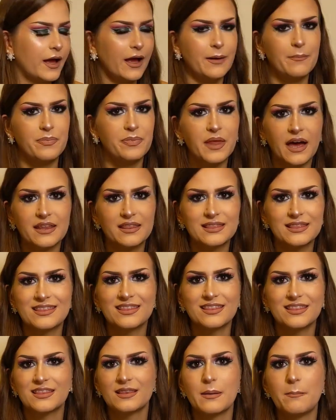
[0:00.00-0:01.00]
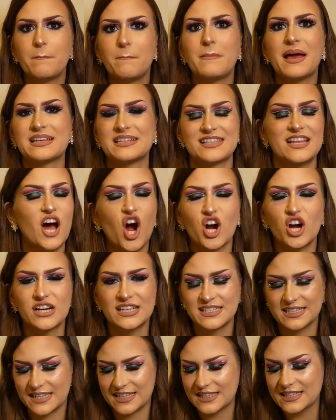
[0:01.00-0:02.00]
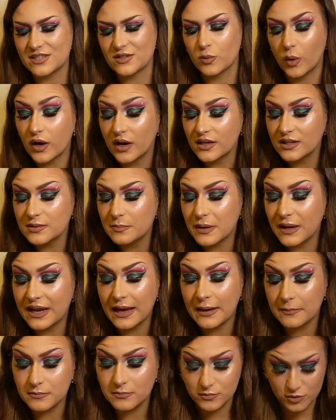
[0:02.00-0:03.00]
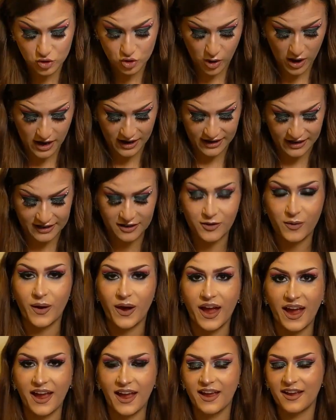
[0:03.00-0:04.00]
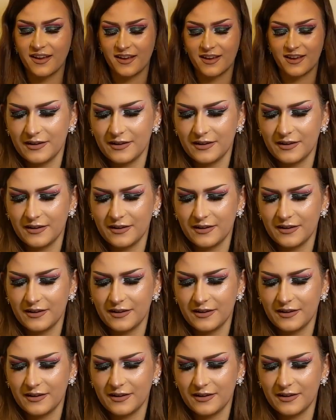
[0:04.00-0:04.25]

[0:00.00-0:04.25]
I'm not the best artist in this world, but I'm trying, okay?